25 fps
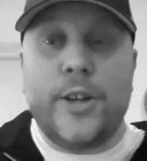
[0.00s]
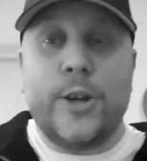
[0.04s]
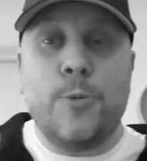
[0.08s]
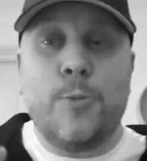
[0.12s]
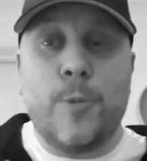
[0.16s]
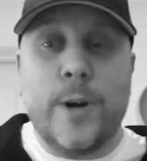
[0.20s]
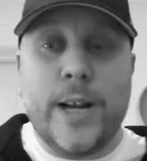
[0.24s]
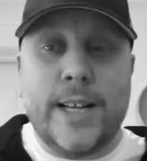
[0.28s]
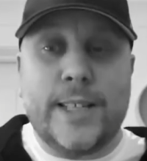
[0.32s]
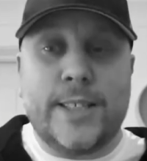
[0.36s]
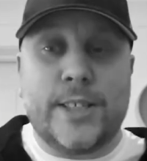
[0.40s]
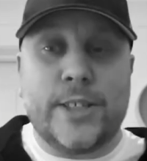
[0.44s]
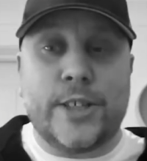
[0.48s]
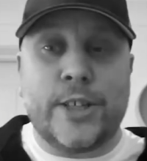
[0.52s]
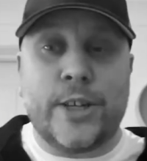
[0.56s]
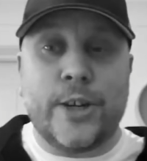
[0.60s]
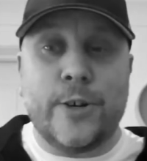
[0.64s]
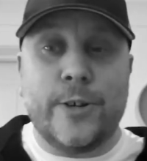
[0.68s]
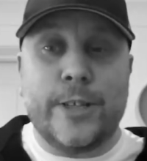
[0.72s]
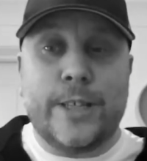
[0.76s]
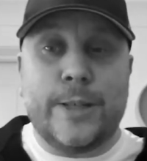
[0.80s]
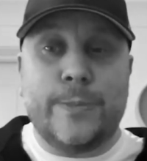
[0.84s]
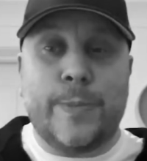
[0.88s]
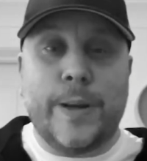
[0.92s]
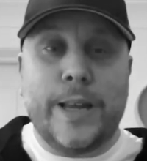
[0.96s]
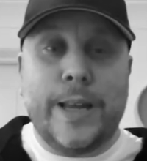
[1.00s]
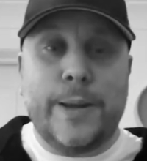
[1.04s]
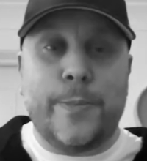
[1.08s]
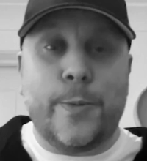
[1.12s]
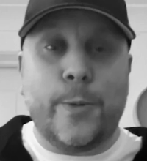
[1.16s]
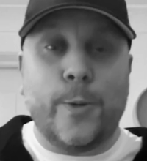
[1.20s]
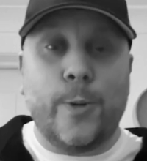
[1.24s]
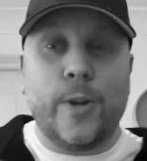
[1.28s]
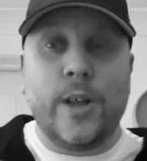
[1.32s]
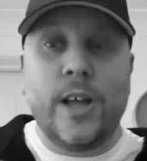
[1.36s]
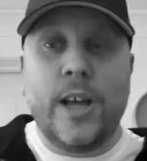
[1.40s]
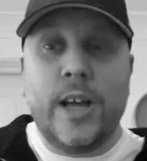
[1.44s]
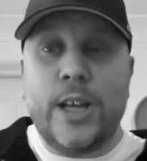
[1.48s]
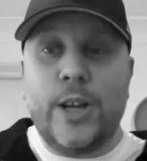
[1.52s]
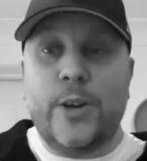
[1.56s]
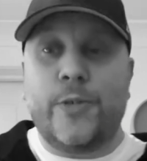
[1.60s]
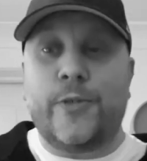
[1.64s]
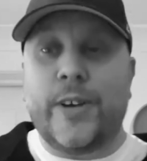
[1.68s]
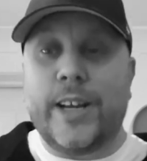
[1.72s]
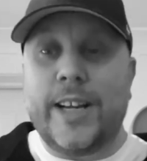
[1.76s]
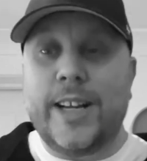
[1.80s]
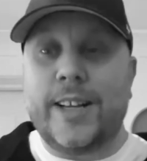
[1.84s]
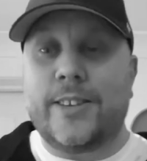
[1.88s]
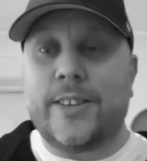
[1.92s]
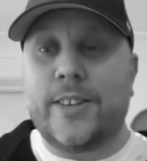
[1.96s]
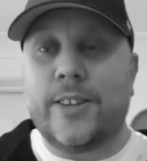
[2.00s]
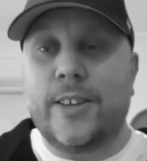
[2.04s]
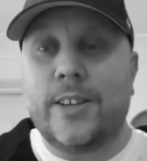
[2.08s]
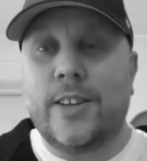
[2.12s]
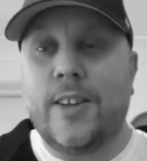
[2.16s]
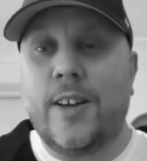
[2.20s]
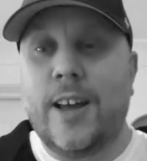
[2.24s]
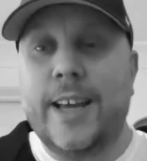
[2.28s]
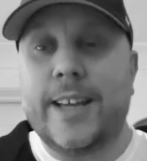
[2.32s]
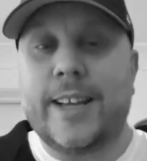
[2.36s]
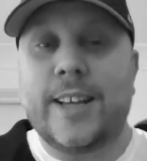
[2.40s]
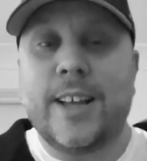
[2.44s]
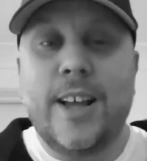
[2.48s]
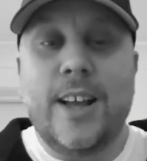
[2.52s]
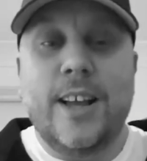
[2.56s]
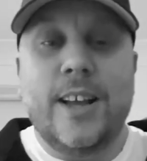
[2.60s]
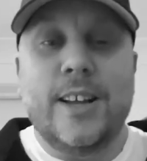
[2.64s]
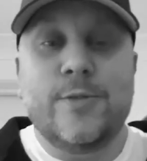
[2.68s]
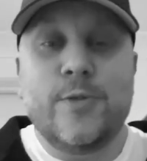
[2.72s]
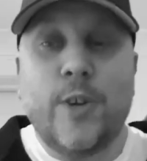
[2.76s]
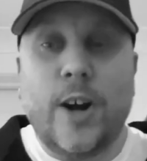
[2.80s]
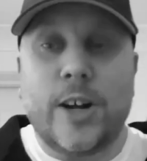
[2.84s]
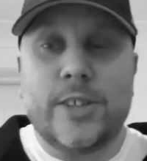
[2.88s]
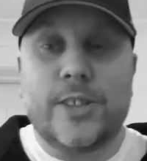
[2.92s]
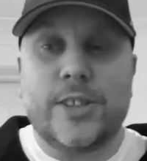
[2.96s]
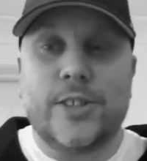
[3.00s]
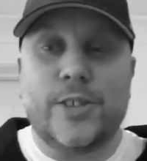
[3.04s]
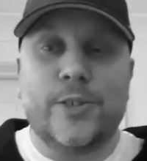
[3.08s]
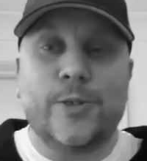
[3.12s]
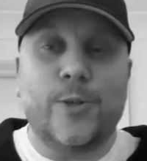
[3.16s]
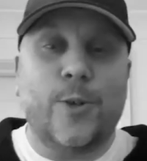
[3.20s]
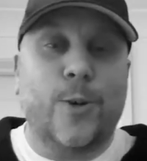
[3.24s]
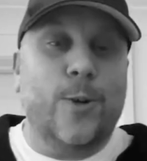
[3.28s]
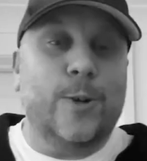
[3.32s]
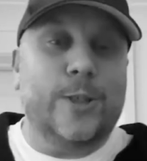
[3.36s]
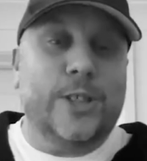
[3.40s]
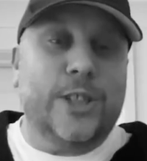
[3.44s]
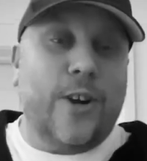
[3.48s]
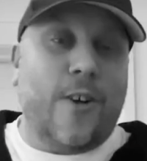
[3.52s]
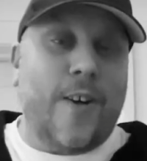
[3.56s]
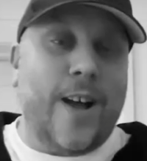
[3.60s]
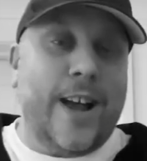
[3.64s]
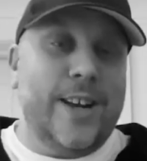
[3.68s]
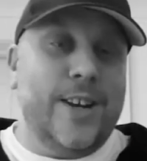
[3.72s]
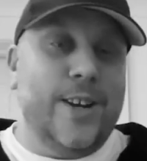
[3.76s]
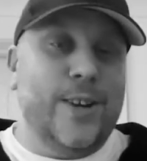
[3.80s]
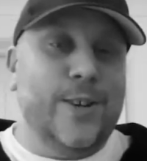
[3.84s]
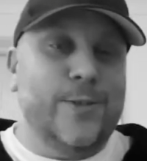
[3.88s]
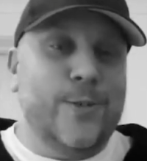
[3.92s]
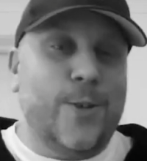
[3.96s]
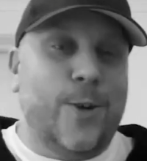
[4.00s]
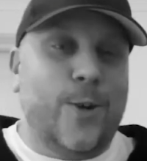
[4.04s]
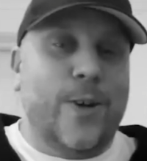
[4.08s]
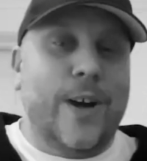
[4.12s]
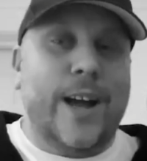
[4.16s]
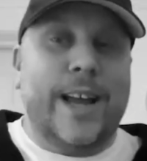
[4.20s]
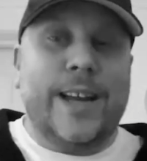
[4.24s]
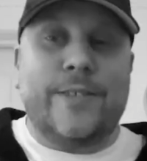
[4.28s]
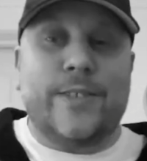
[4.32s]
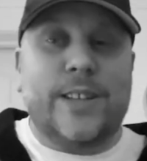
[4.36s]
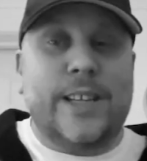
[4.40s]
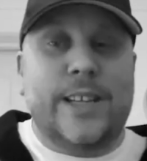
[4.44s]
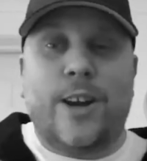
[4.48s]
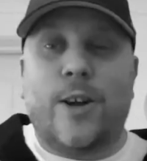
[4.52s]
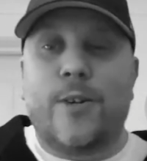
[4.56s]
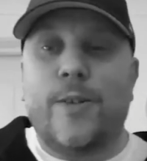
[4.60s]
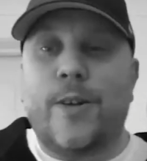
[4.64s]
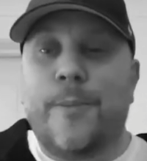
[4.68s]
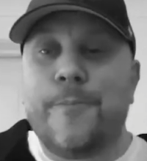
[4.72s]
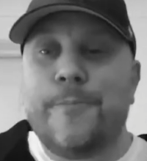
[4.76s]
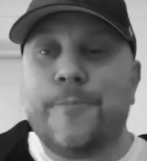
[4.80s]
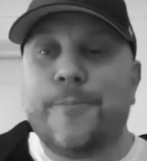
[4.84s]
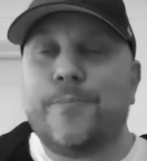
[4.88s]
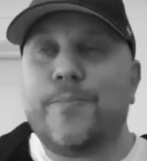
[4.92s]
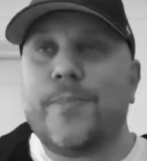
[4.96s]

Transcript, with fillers: You weird security people. You think that like Russia or China or, you know,